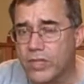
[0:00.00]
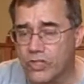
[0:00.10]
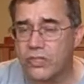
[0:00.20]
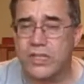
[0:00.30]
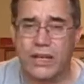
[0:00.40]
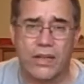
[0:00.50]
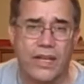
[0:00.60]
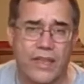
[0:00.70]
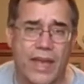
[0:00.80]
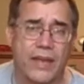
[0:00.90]
It should sound
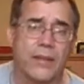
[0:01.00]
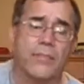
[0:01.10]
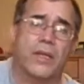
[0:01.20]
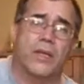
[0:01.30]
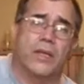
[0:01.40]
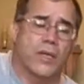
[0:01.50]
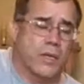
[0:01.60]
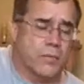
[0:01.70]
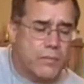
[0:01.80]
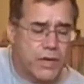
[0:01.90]
like that.
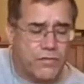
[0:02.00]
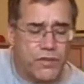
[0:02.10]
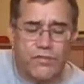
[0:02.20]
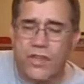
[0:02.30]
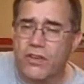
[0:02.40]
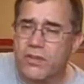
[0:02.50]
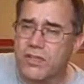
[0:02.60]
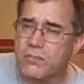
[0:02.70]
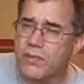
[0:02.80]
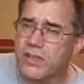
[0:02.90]
But if your finger
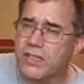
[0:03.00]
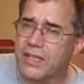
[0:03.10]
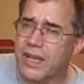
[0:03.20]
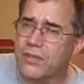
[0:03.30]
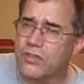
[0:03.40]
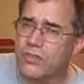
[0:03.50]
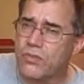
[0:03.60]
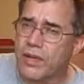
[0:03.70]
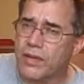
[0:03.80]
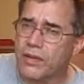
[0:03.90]
isn't pressing down the
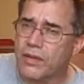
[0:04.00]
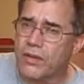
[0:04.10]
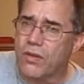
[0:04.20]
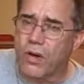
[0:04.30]
string